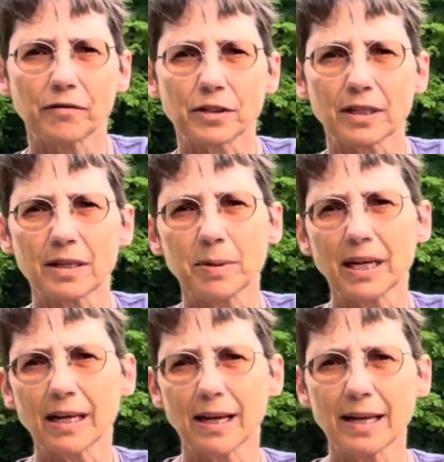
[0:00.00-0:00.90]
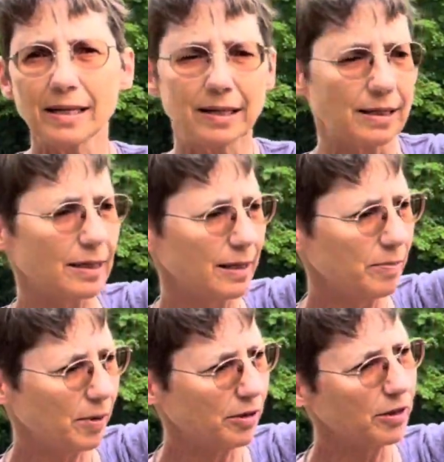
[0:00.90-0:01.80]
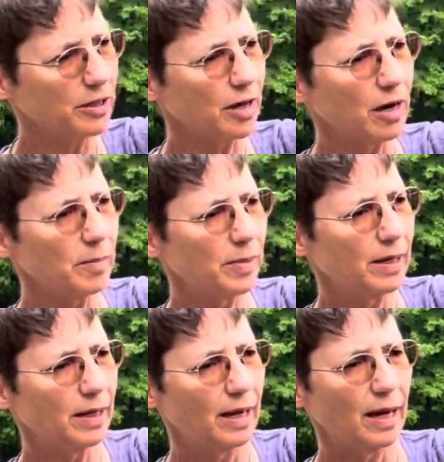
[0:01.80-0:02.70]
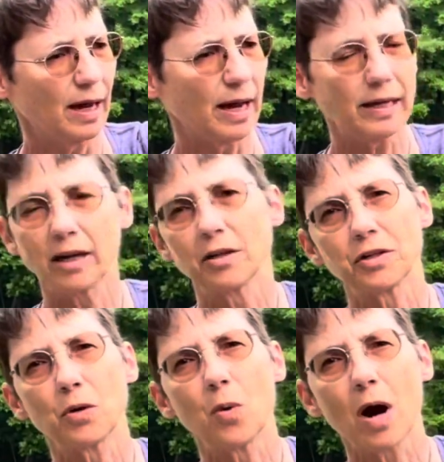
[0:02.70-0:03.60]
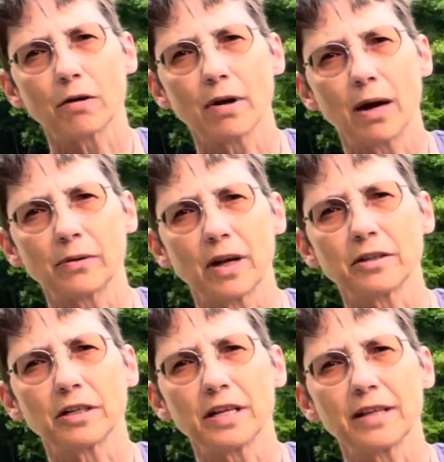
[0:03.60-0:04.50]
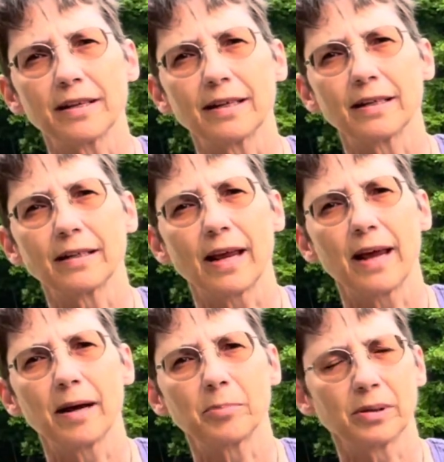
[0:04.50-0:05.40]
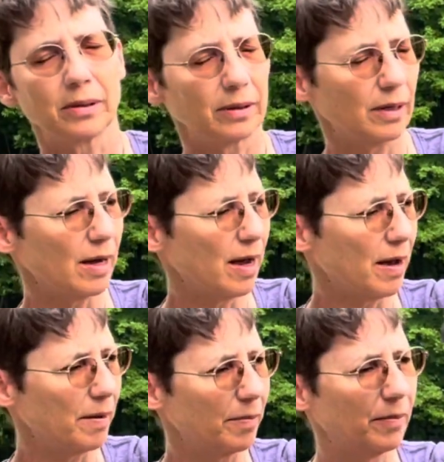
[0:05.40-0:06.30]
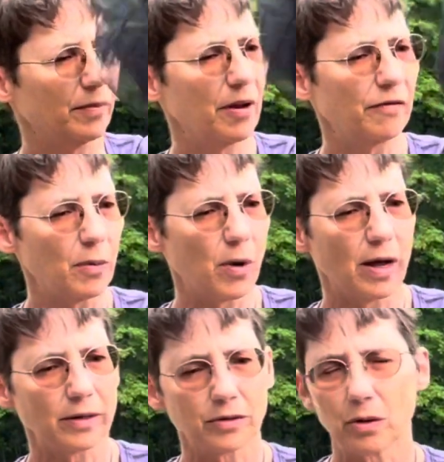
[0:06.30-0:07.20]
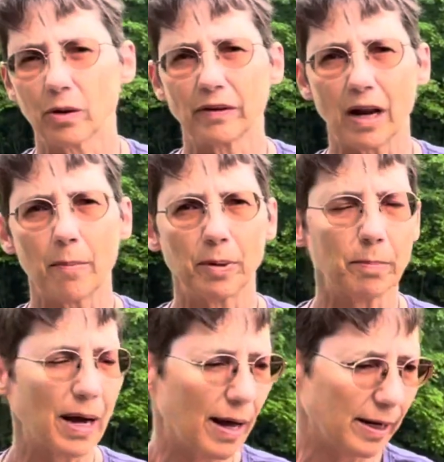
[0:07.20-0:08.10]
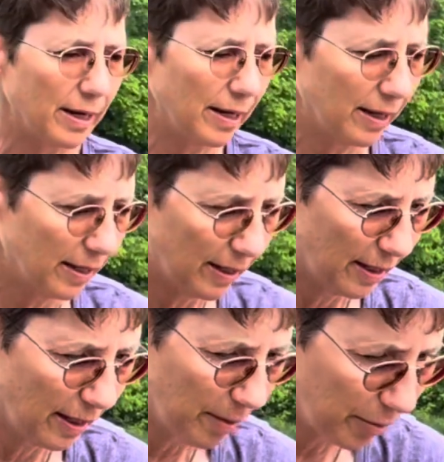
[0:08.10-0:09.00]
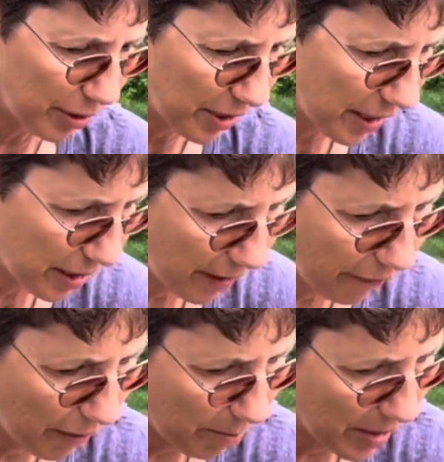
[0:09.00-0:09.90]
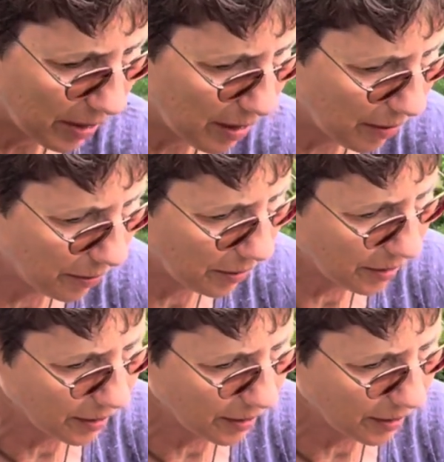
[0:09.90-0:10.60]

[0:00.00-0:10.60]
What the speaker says: for sleeping at night because I sleep under a tarp. I can also walk around underneath it in camp if I want sort of an upper body protection from mosquitoes.